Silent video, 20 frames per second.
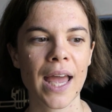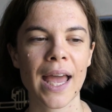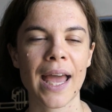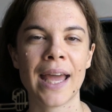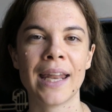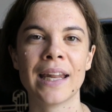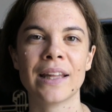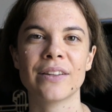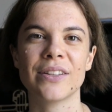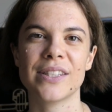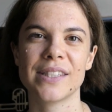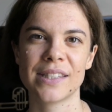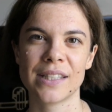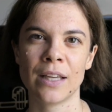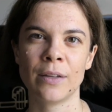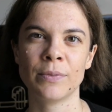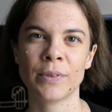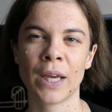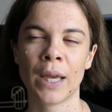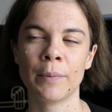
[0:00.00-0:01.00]
and at the
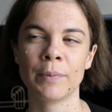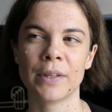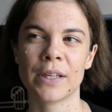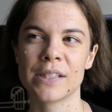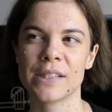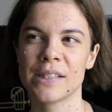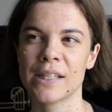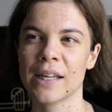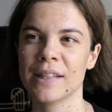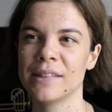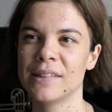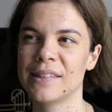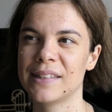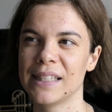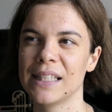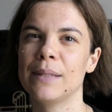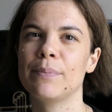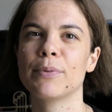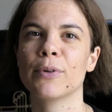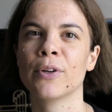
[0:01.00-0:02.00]
same time, there is that
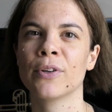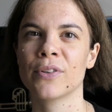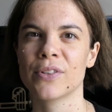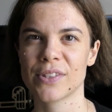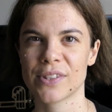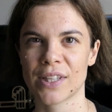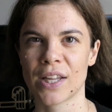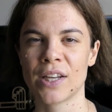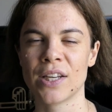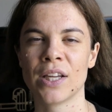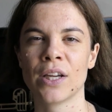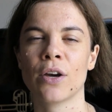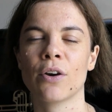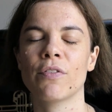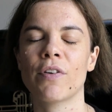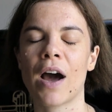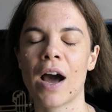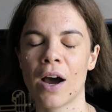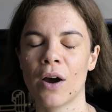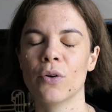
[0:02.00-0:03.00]
deep understanding of
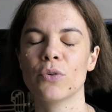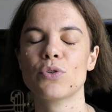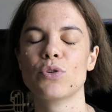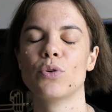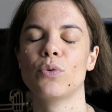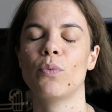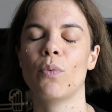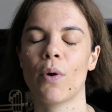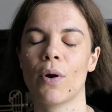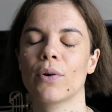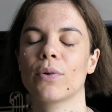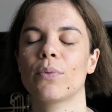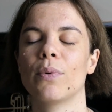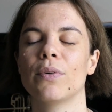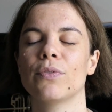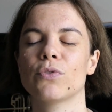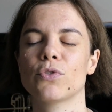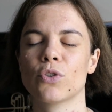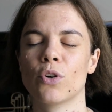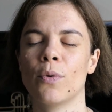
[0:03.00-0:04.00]
how to work
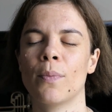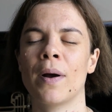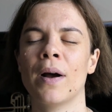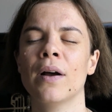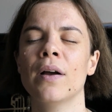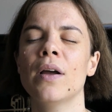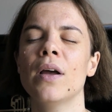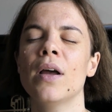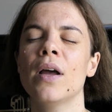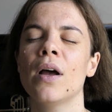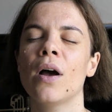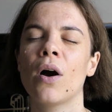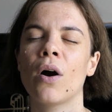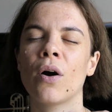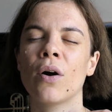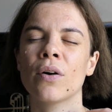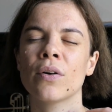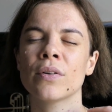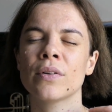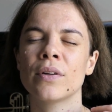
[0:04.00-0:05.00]
with trauma
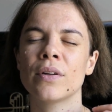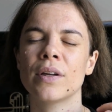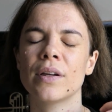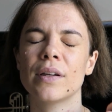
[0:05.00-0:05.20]
on